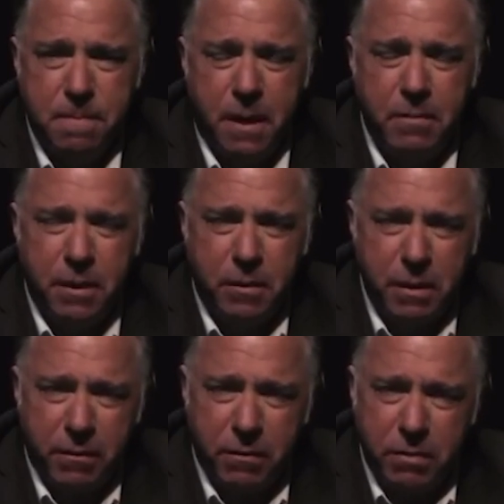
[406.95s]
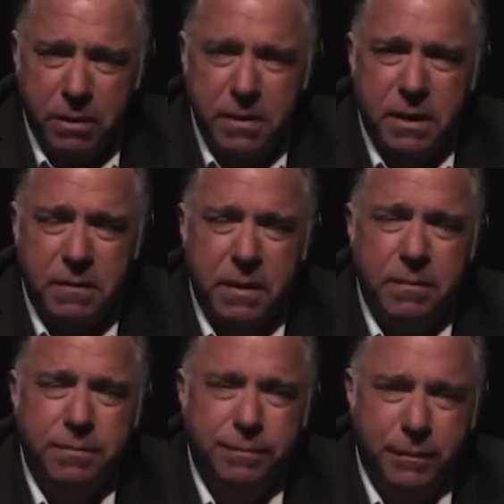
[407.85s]
I'm Michael Matt for Remnant
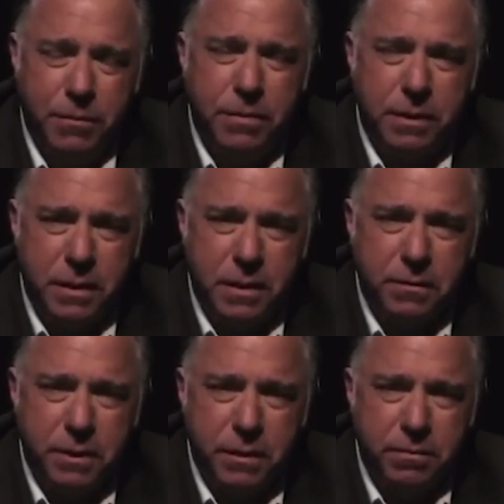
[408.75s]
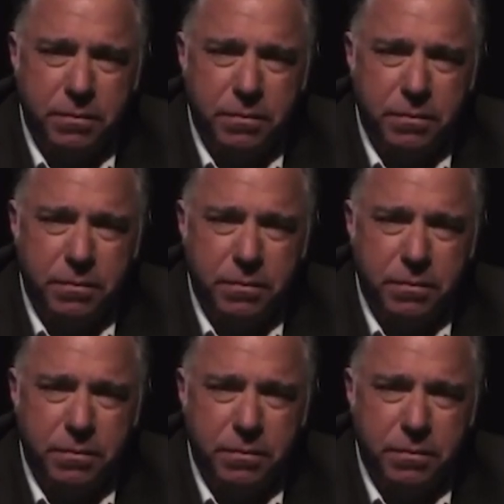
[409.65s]
TV, and we'll see you next week.